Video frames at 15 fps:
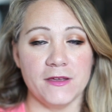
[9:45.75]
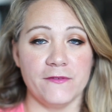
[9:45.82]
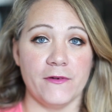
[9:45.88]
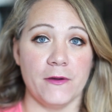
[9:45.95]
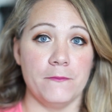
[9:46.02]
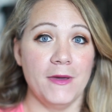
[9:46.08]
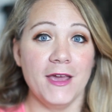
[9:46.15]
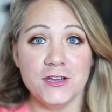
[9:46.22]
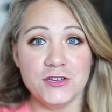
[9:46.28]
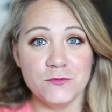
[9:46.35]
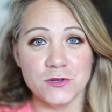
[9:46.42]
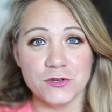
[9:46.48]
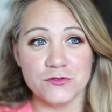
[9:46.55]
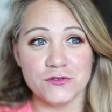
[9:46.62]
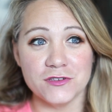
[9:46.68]
if I made you
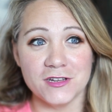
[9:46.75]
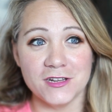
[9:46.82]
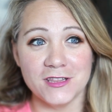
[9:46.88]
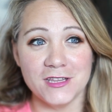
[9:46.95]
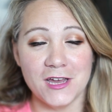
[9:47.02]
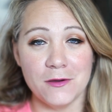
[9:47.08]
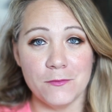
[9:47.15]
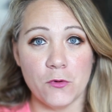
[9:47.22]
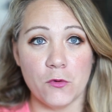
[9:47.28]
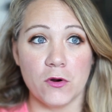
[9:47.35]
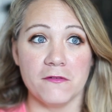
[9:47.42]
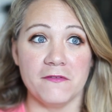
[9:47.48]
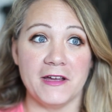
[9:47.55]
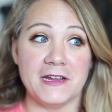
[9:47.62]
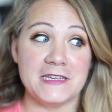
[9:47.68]
interested in them, or
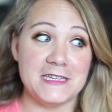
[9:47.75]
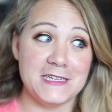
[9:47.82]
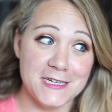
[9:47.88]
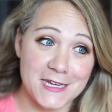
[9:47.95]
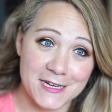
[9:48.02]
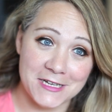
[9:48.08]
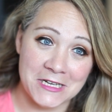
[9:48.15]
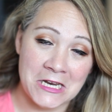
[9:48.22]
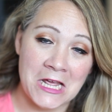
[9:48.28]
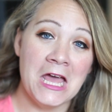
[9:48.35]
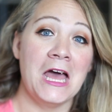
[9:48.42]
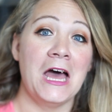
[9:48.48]
if I didn't.